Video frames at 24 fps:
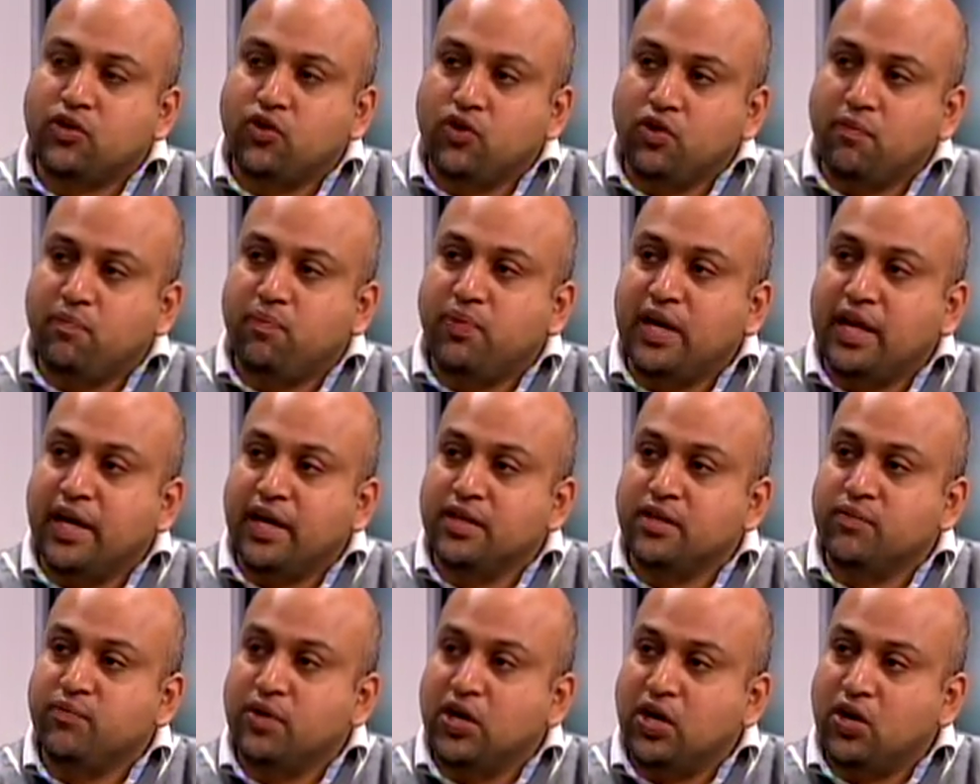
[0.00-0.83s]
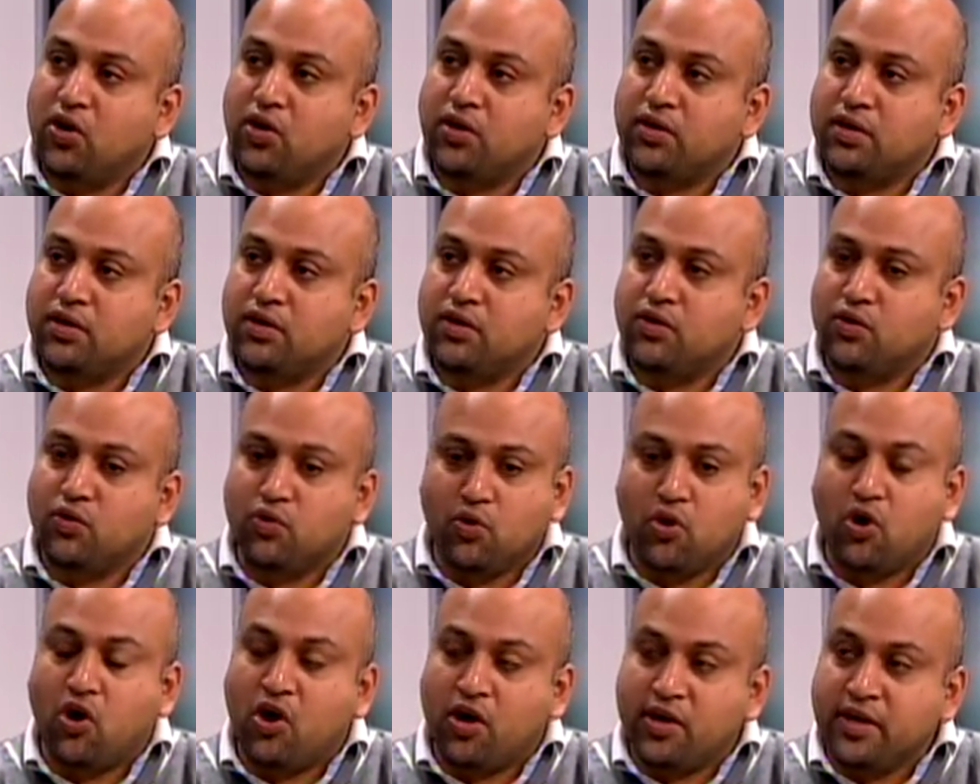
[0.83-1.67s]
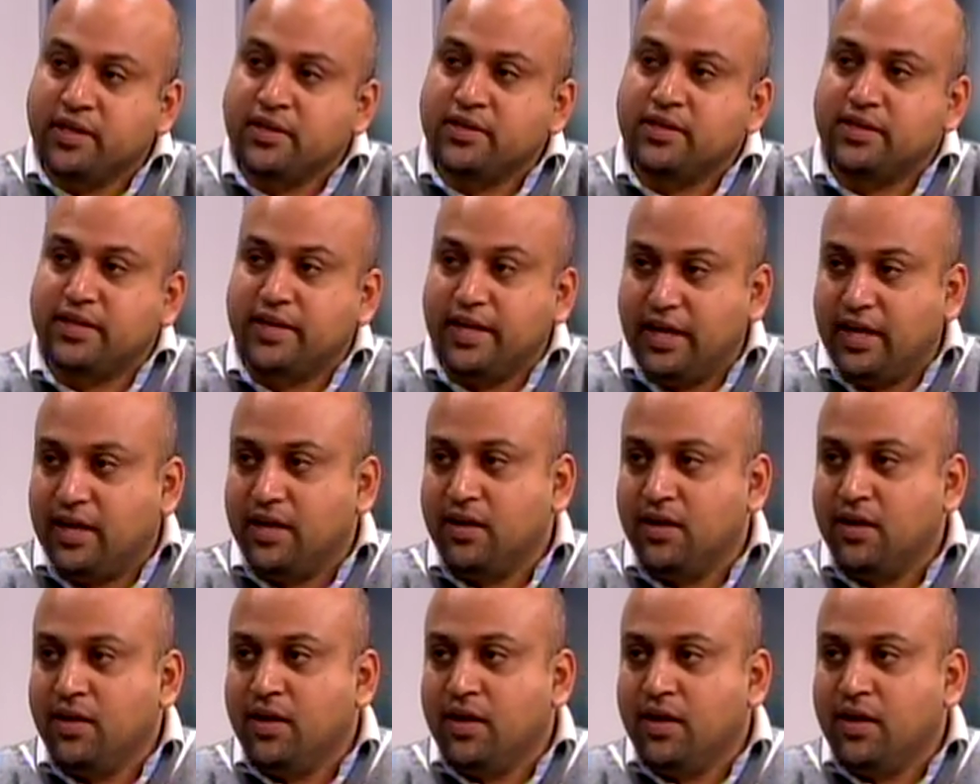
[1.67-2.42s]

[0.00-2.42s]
good player in the middle order who on his day